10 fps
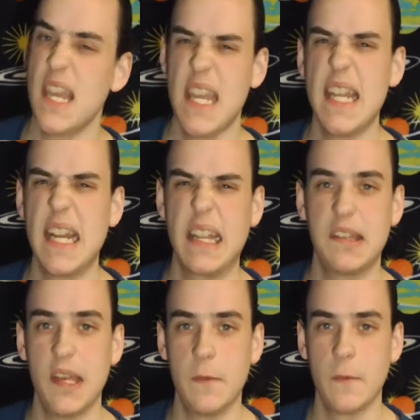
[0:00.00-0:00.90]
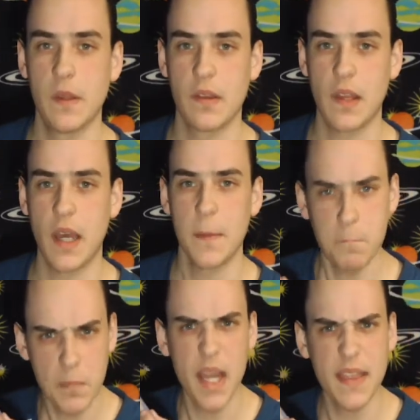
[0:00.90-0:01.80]
8 out of 10 for this guy.
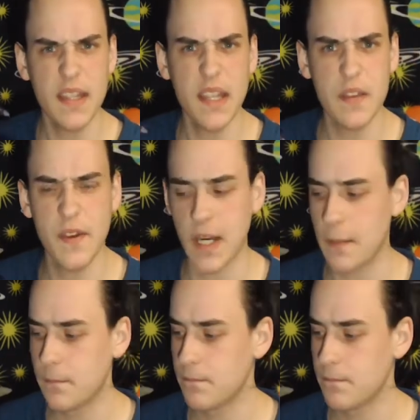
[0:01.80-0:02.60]
I think that's fair.